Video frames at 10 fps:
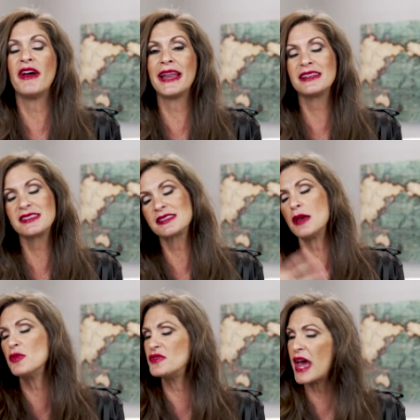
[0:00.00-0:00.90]
finances.
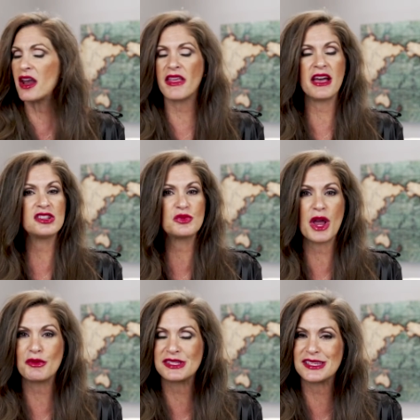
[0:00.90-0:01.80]
I moved out of the house when
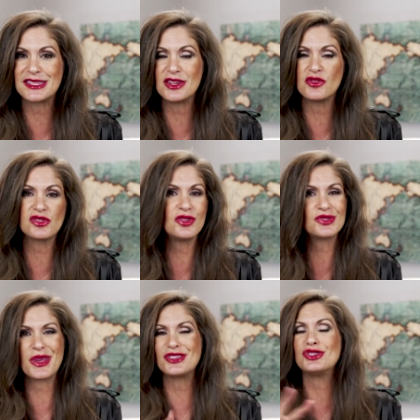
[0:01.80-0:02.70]
I was 16 years old.
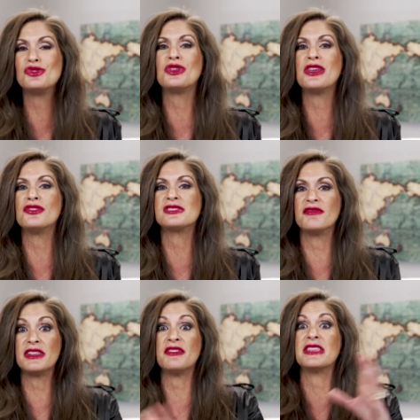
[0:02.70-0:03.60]
So I had 2 years
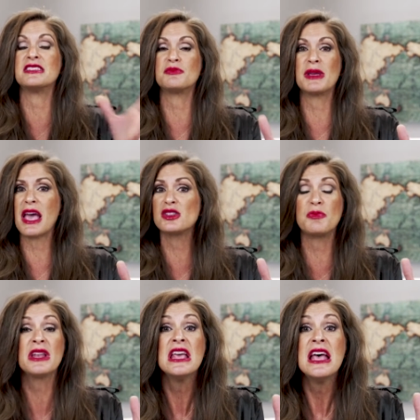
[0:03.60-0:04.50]
of living in this big house.
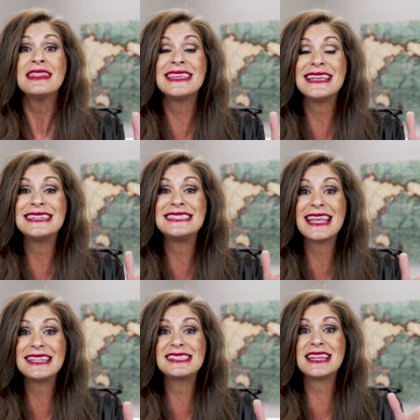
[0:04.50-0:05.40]
But the
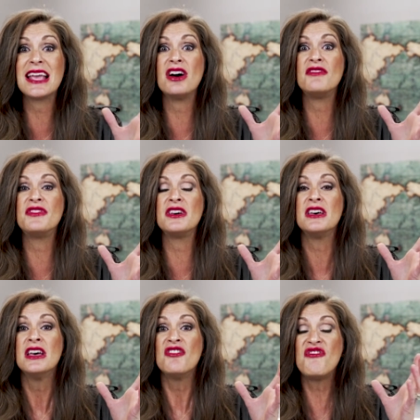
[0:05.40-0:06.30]
intensity of
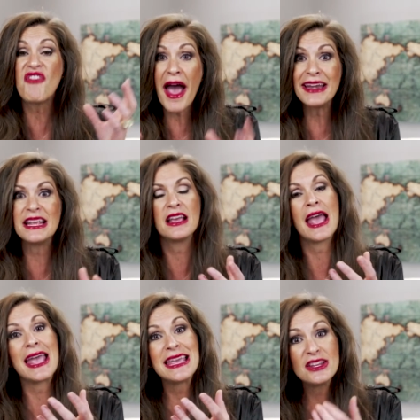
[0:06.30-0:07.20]
the fighting
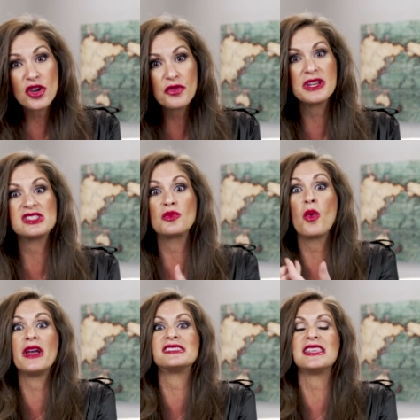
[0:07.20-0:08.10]
increased
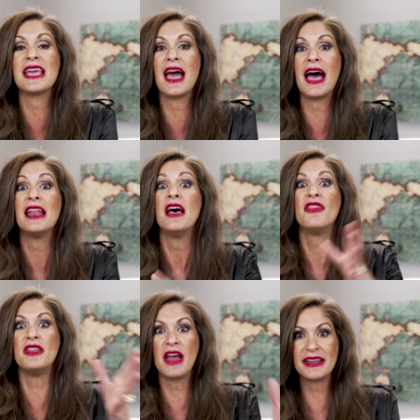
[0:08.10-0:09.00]
once they got
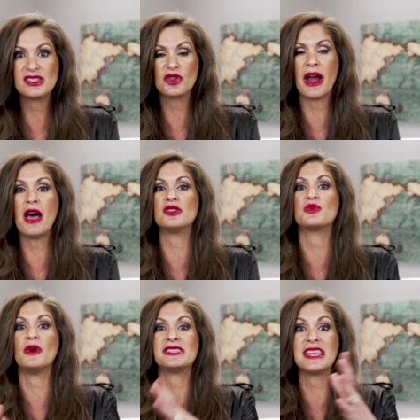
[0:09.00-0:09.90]
the nicer
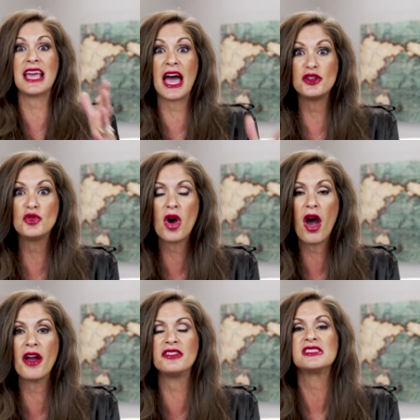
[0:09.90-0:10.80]
house, once they got new
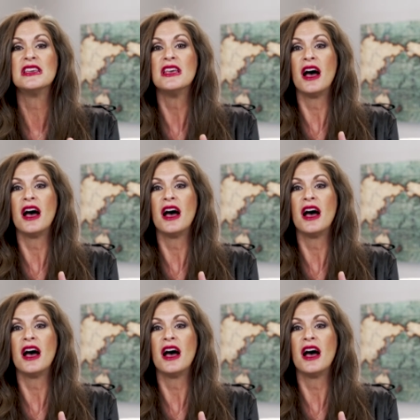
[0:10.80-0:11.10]
cars,